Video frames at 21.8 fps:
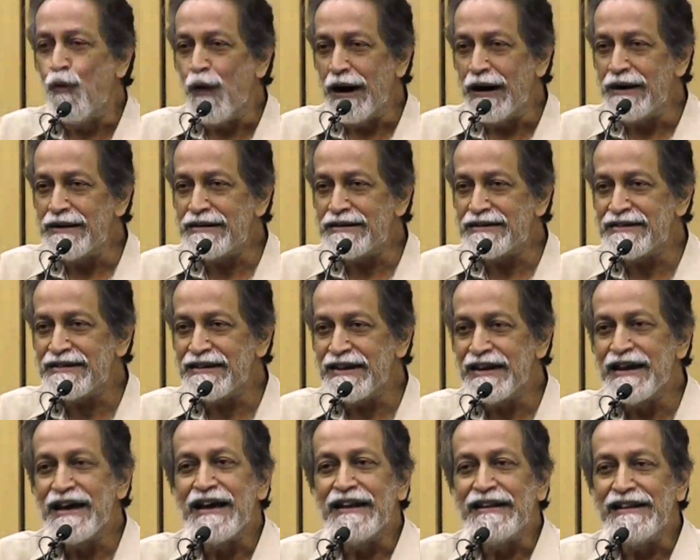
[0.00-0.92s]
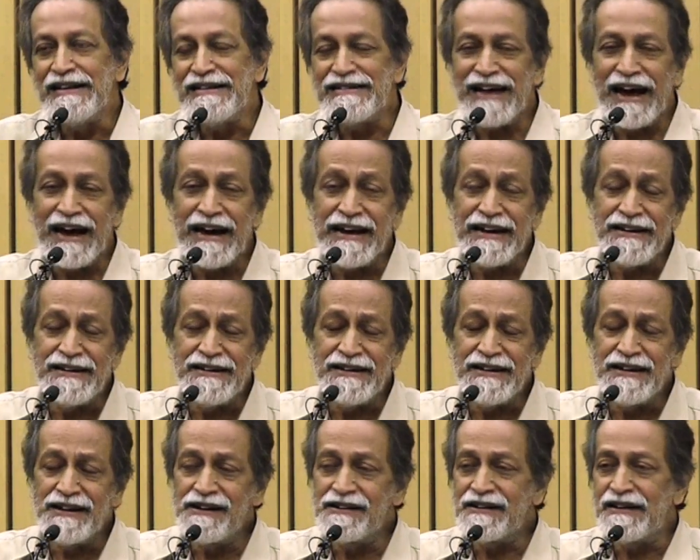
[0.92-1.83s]
worse this
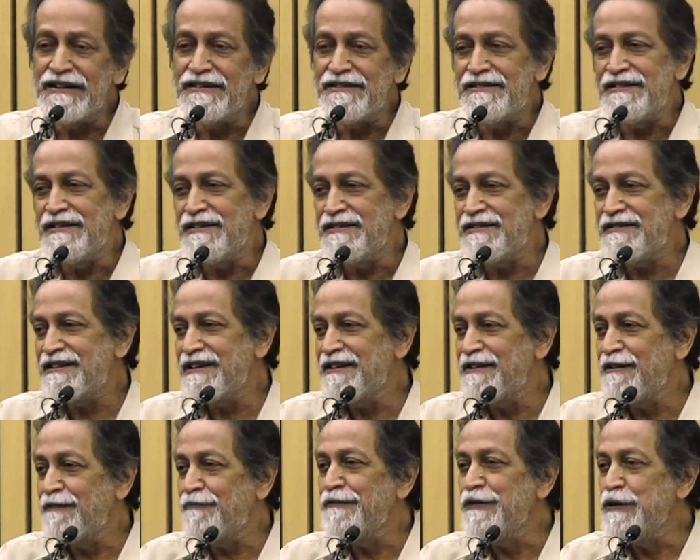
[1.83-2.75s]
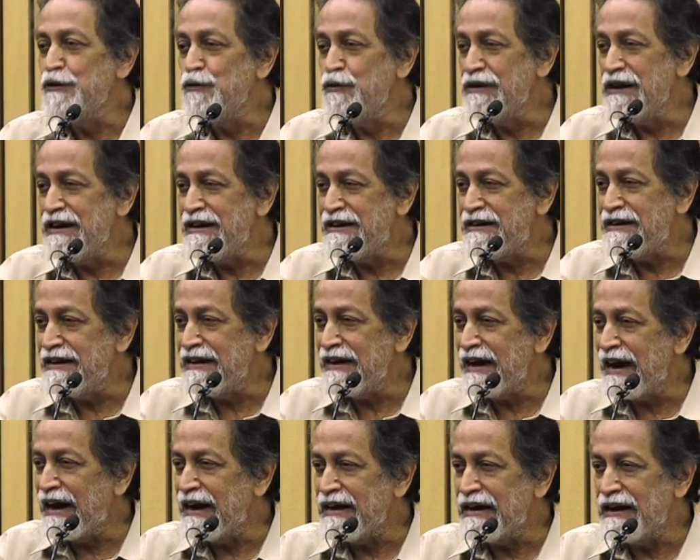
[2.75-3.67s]
ideal consisted of
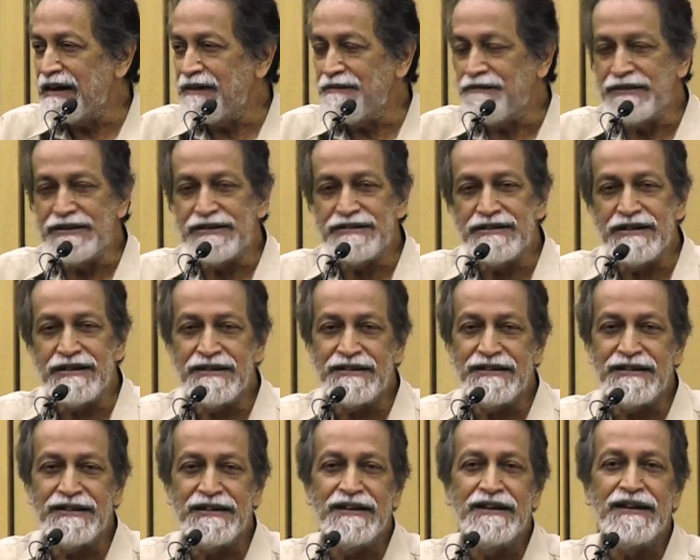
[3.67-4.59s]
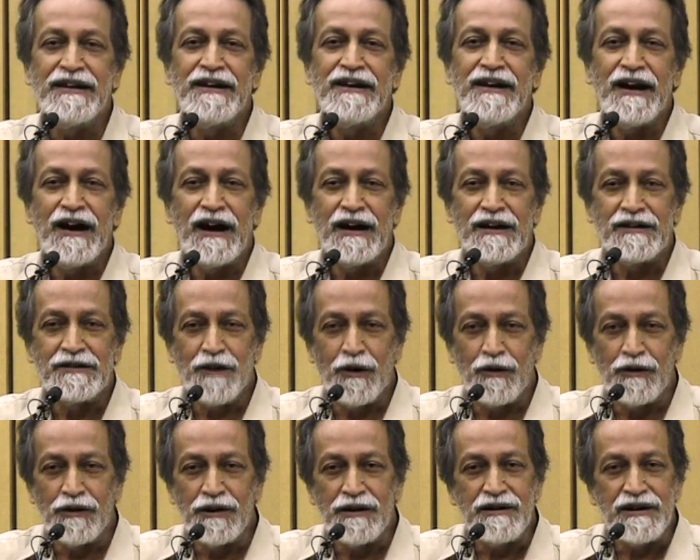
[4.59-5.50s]
unity and diversity, a
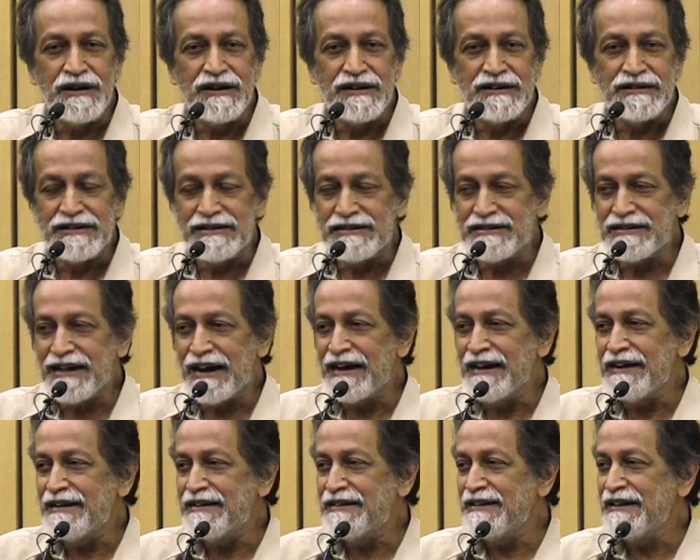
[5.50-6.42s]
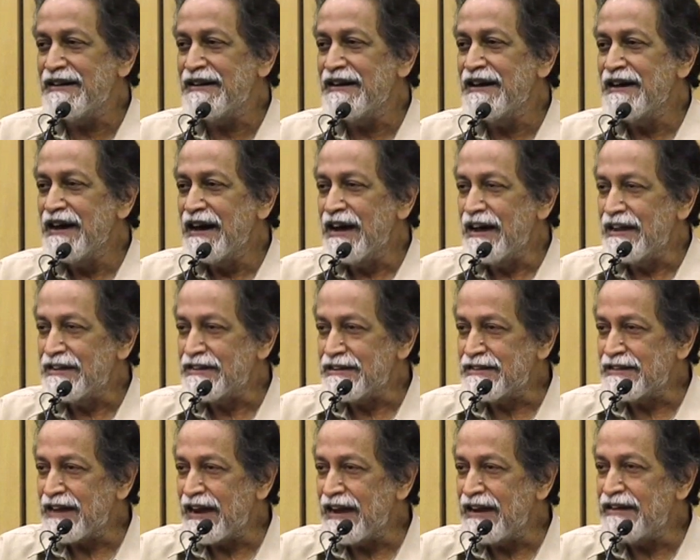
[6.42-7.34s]
tolerant society, a
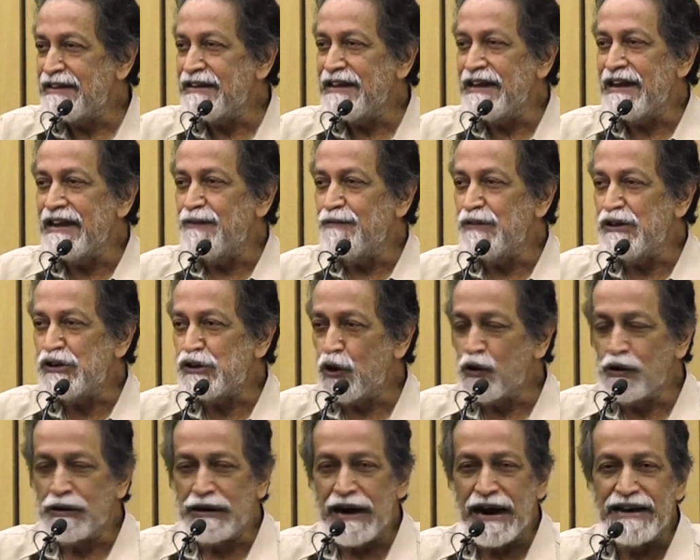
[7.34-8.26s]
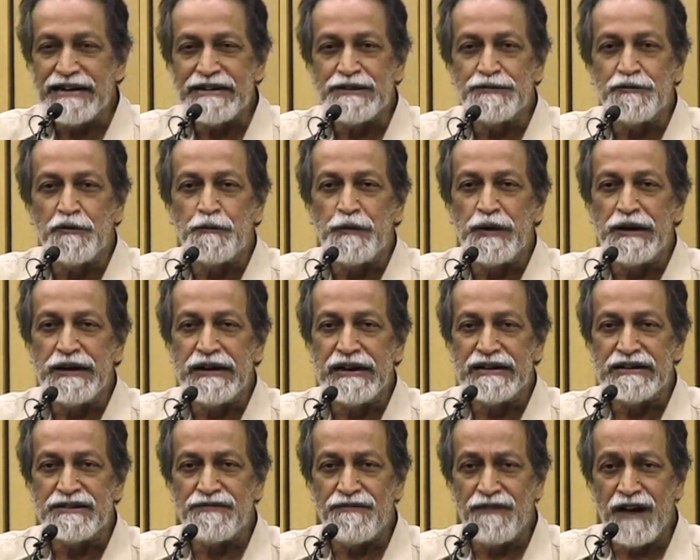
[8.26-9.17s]
society in which all kinds of
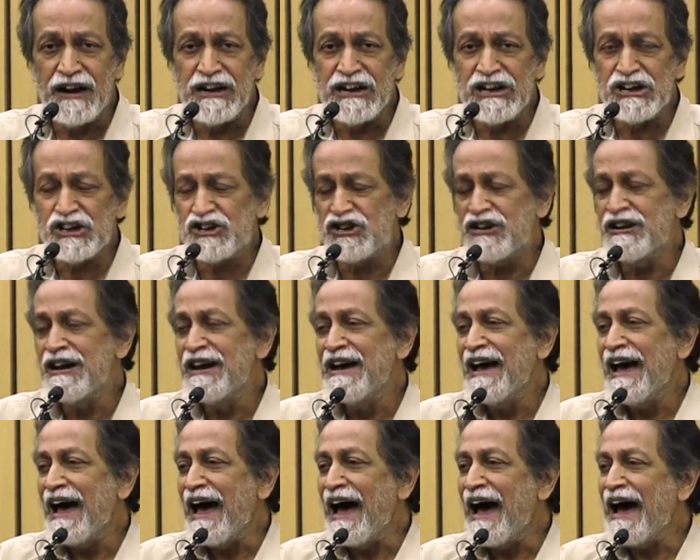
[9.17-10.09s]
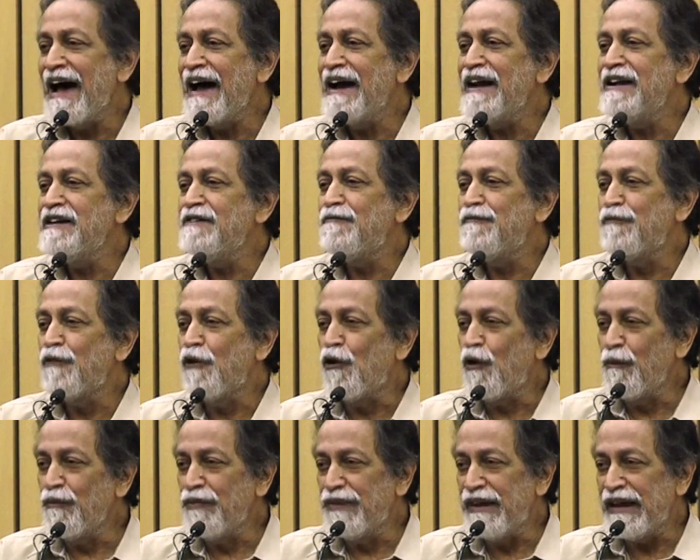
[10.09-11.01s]
opinions flourished, and
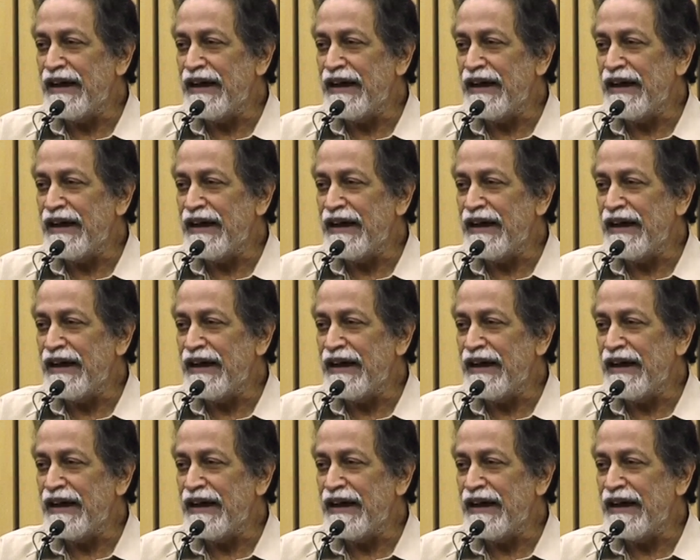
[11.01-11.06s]
from